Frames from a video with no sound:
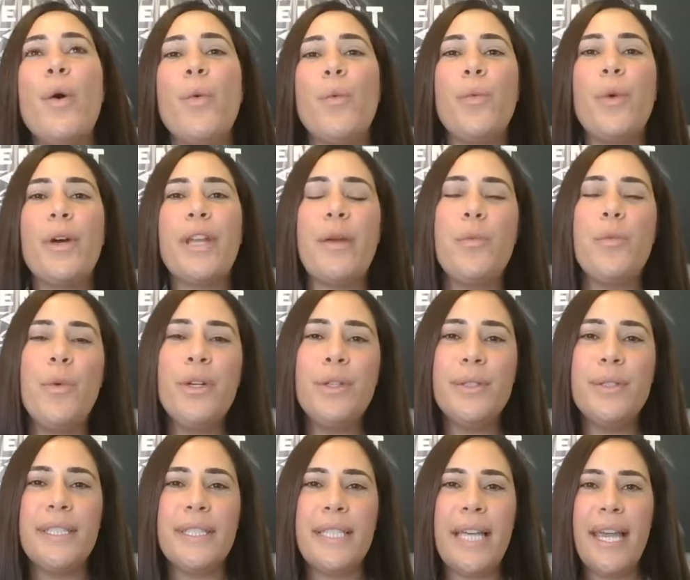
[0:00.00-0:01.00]
What I will
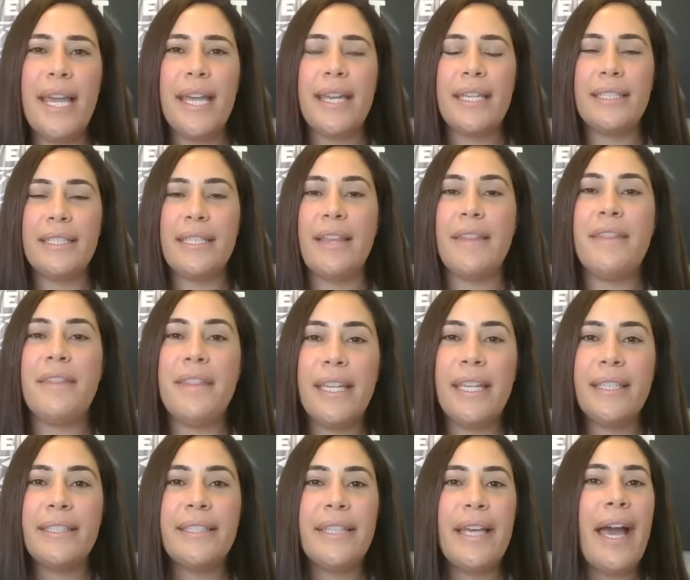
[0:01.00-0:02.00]
say is that
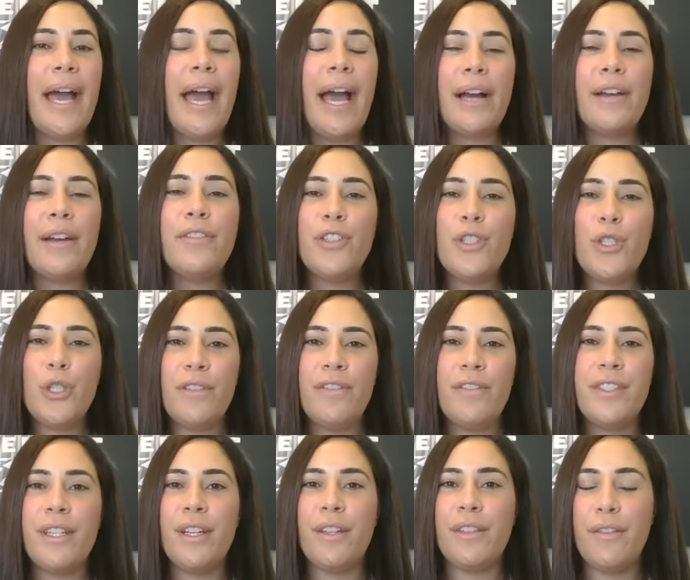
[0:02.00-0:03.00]
things have
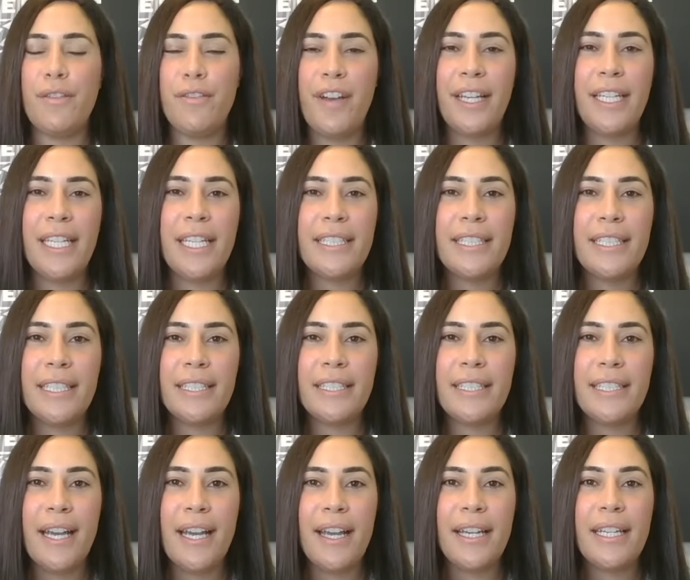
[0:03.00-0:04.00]
shifted on the financing
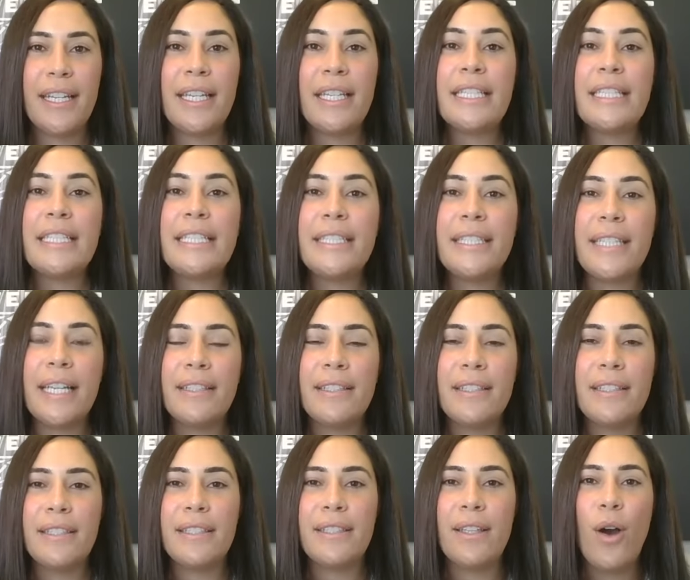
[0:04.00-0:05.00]
side
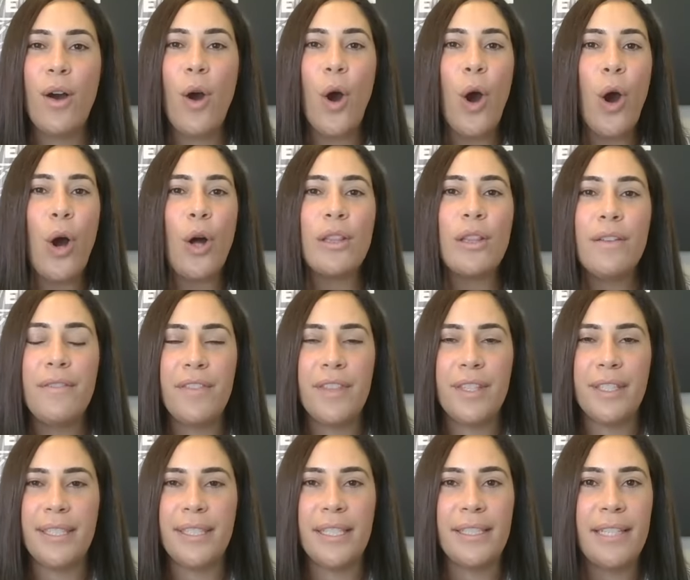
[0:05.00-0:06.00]
since all of
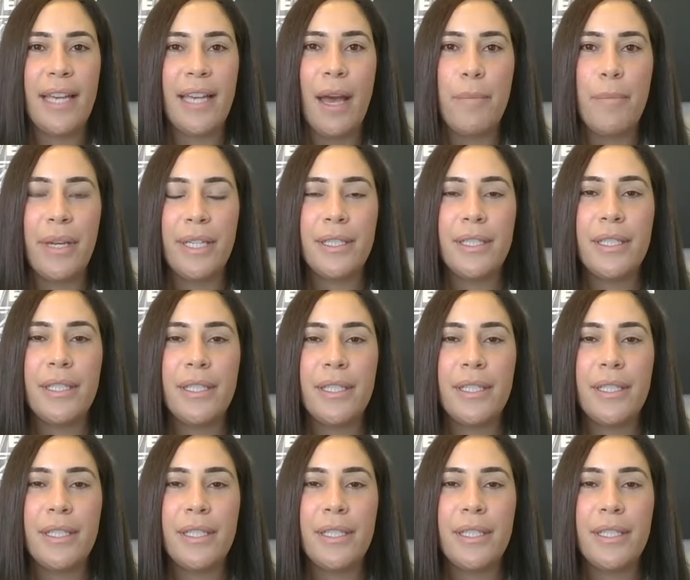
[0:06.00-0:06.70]
this has happened.